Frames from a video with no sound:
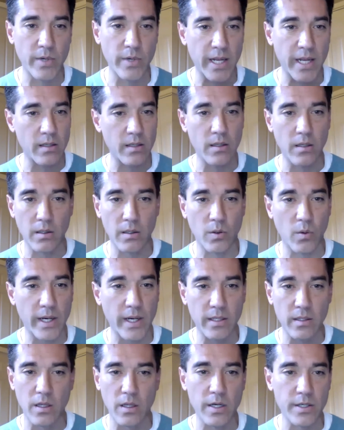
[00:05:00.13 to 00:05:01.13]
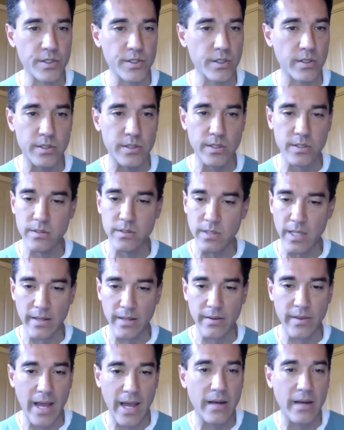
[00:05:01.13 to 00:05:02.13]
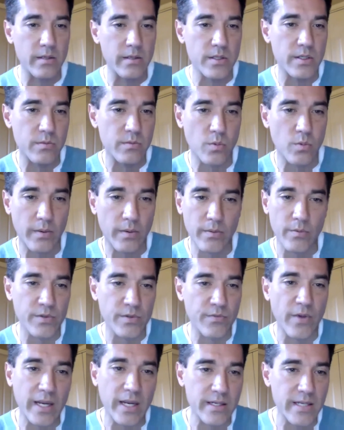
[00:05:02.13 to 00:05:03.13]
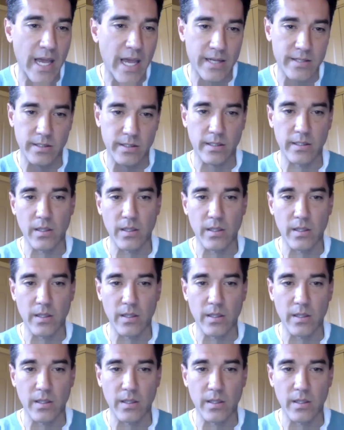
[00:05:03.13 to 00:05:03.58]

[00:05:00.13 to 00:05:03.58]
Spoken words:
We had a great lunch, and just that just, right, it was fantastic.